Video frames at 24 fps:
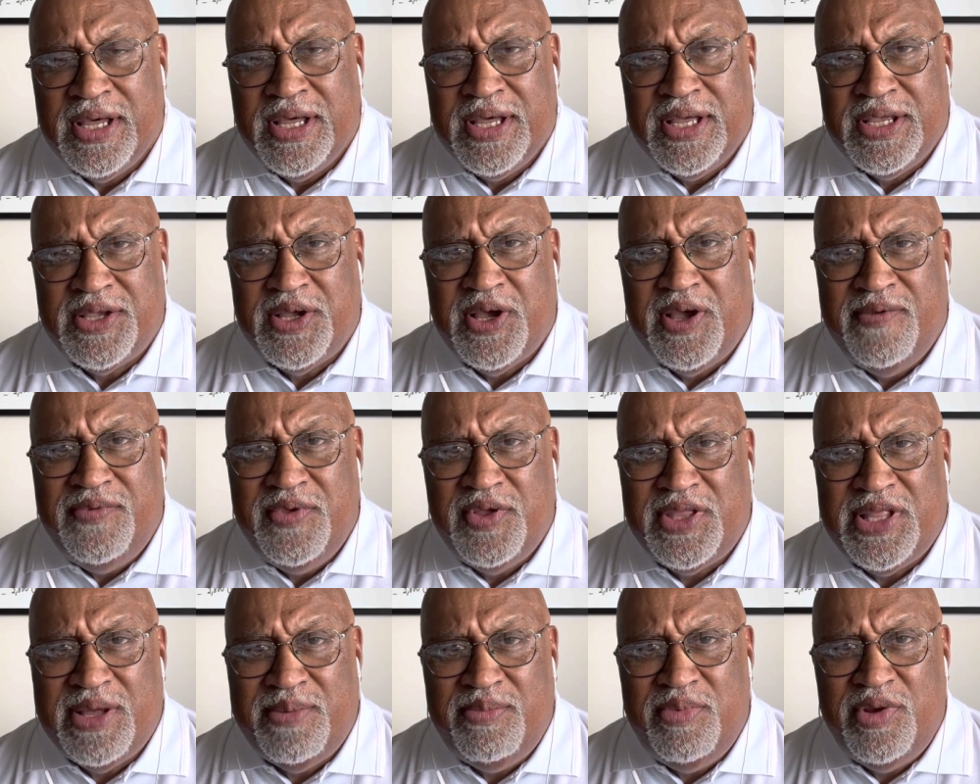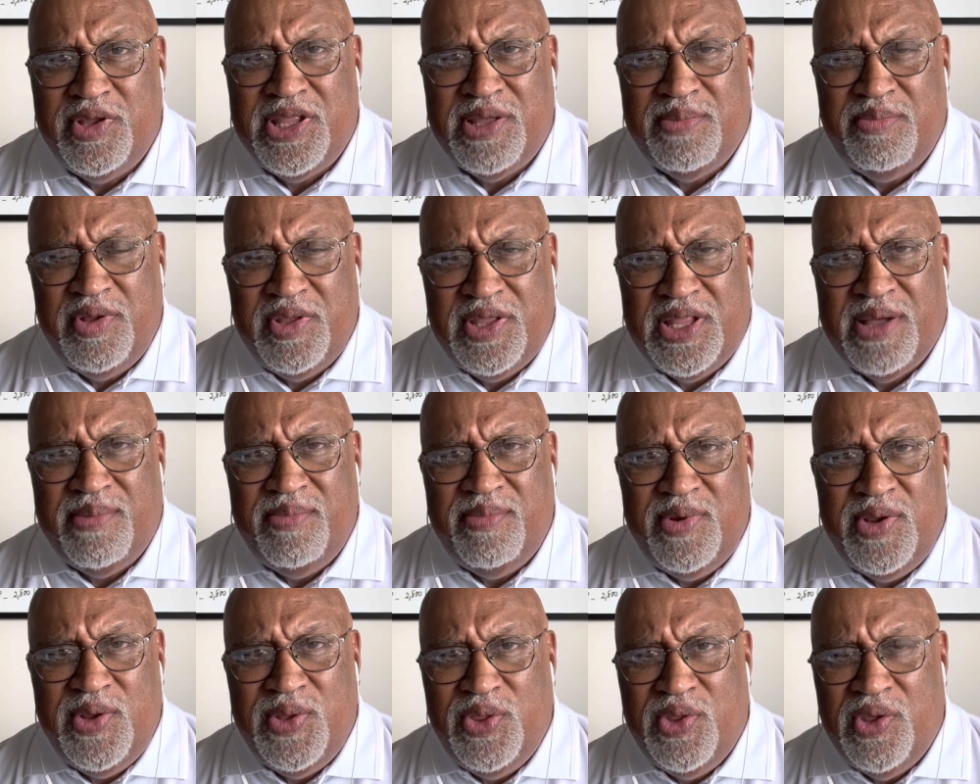So if you
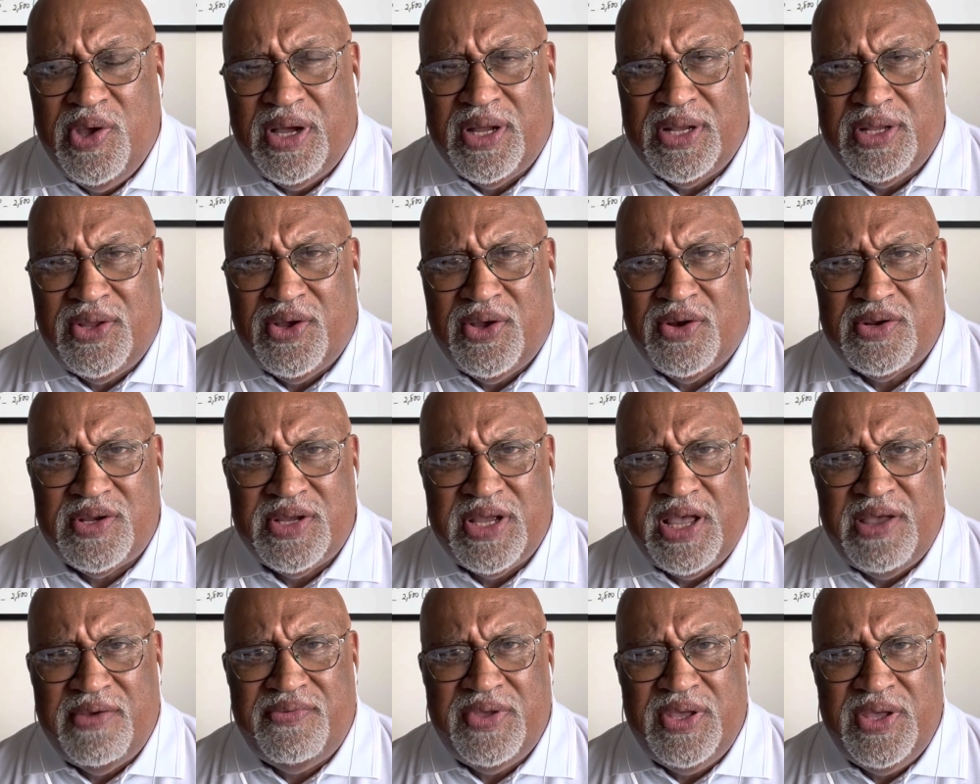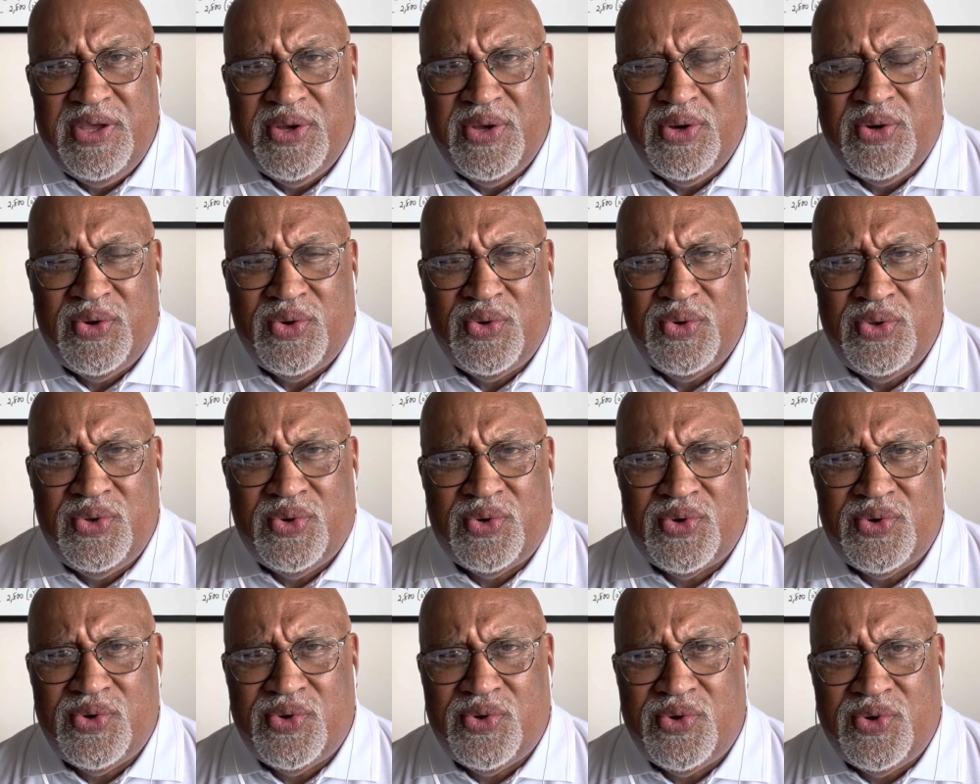
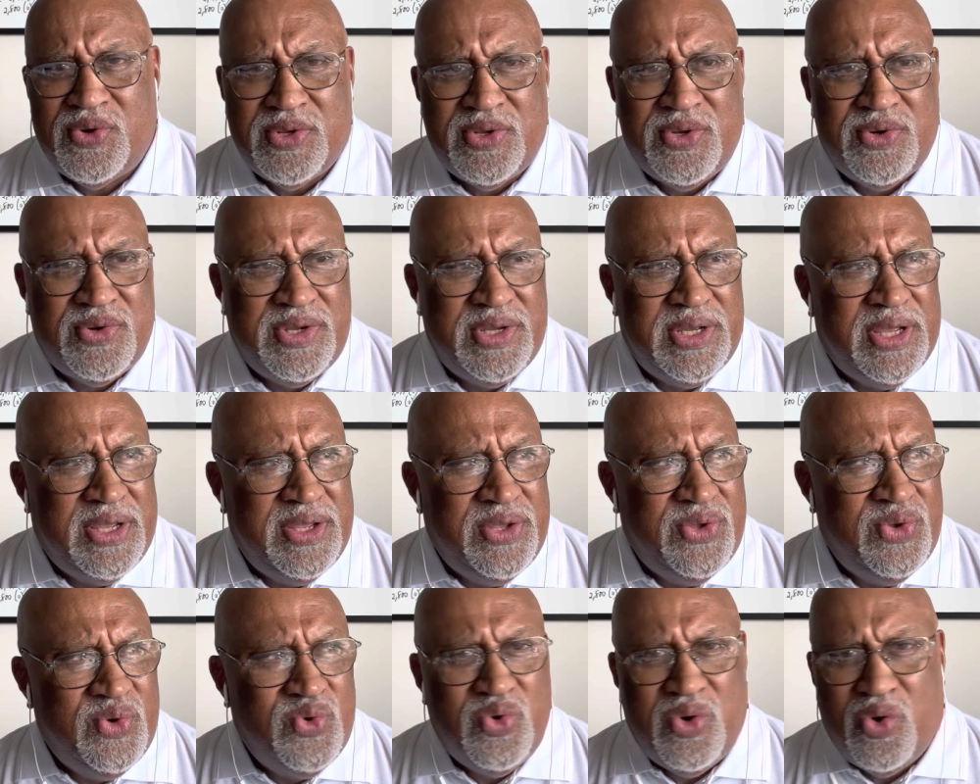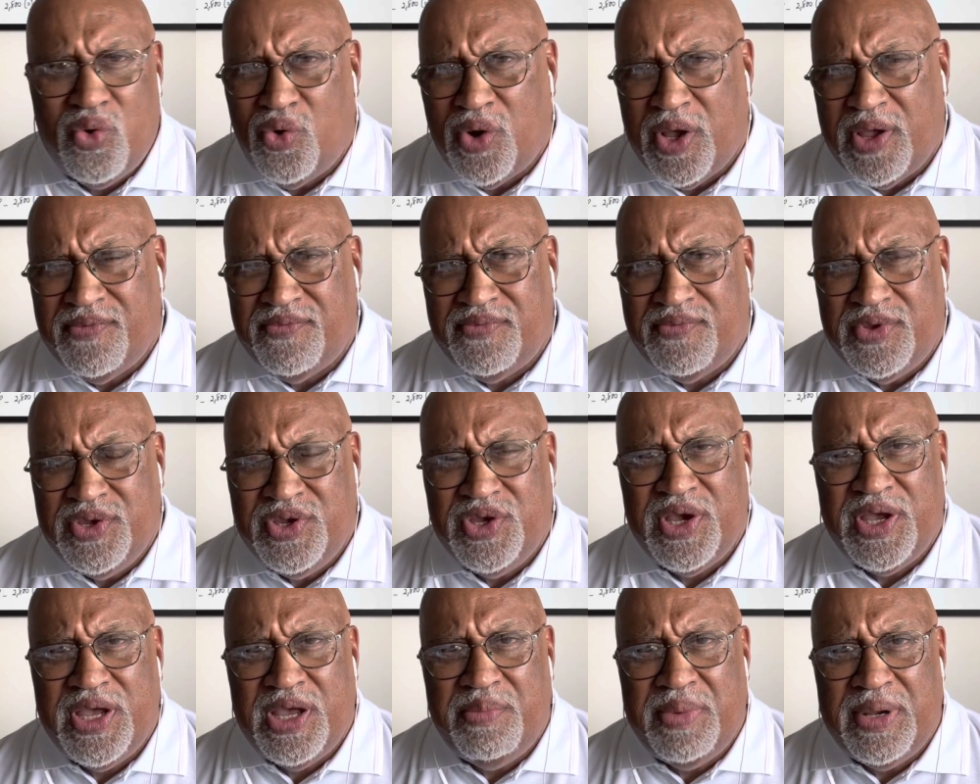www.feo.org.au or
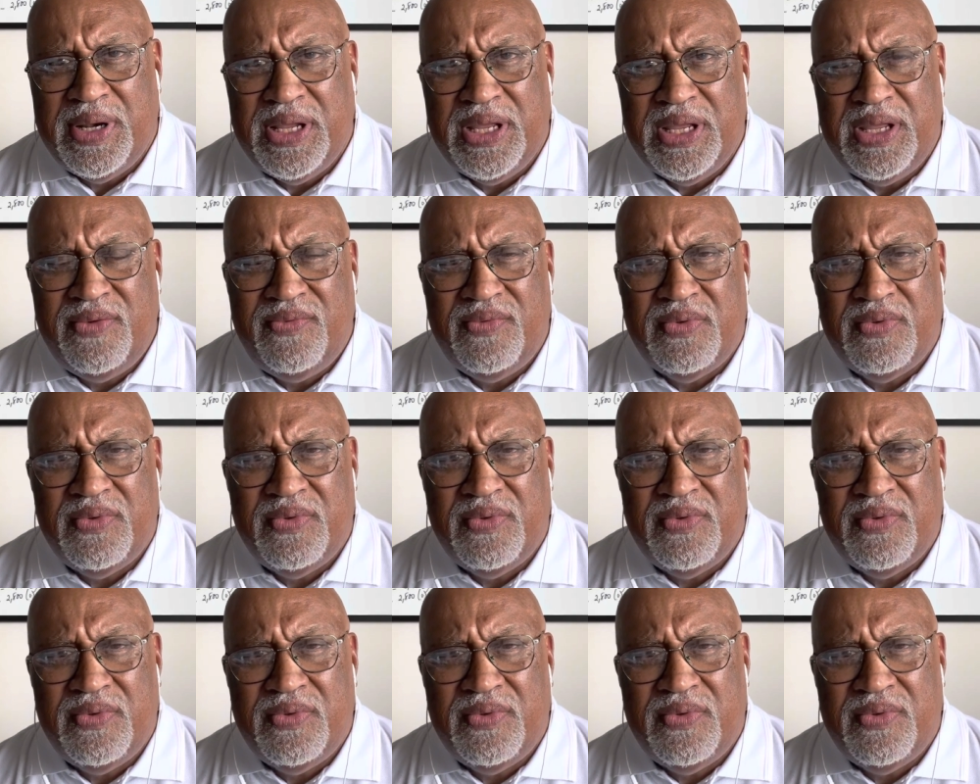FJ, I believe,